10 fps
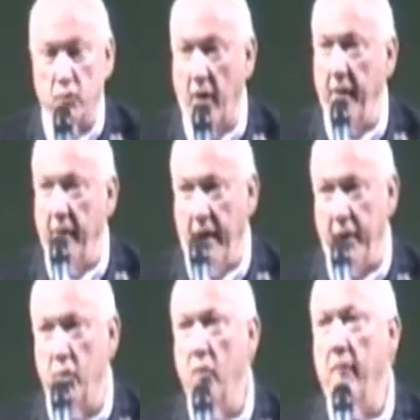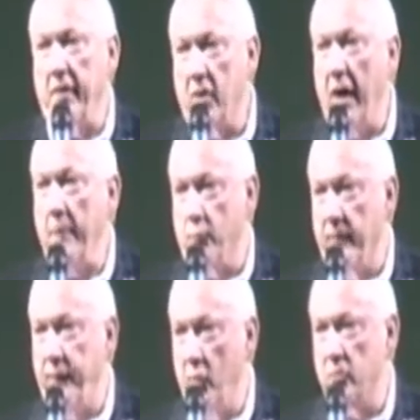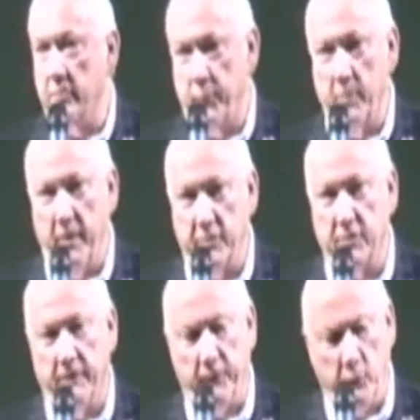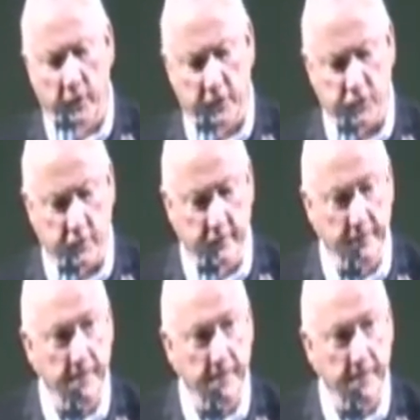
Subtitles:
I do at times refuse to put myself at risk.